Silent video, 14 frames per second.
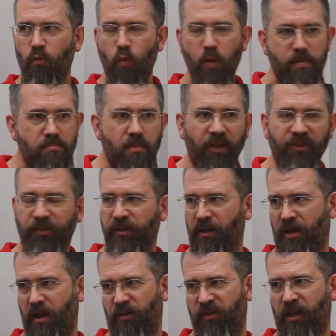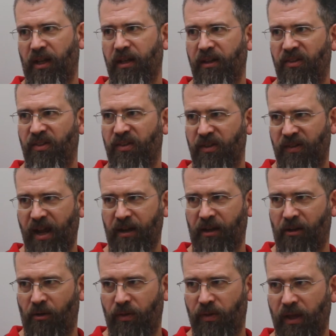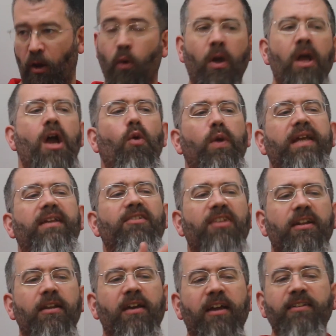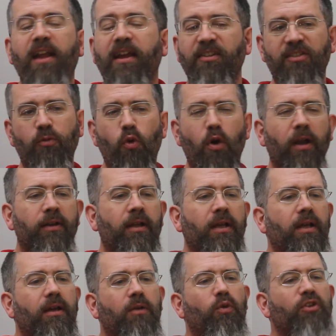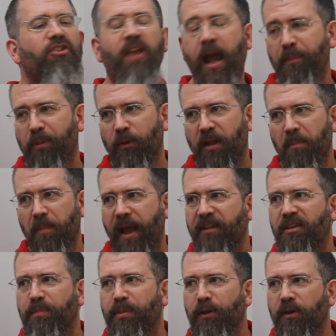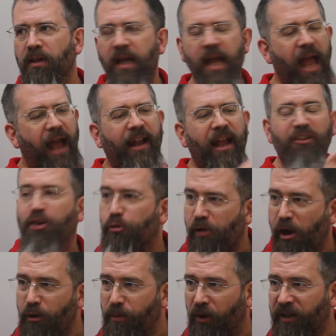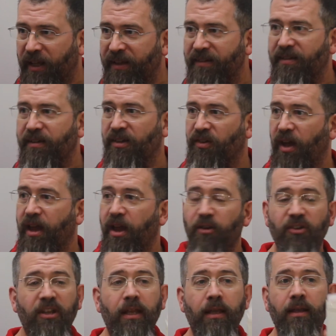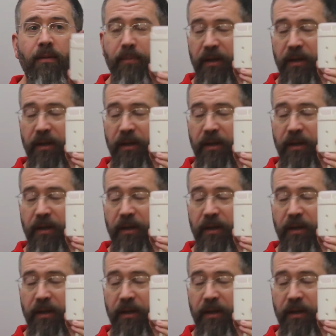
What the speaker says: We mustn't go selling this as a techno thing. Or we can sell a nicer one which is Apple compatible and has Chrome on it as IoT.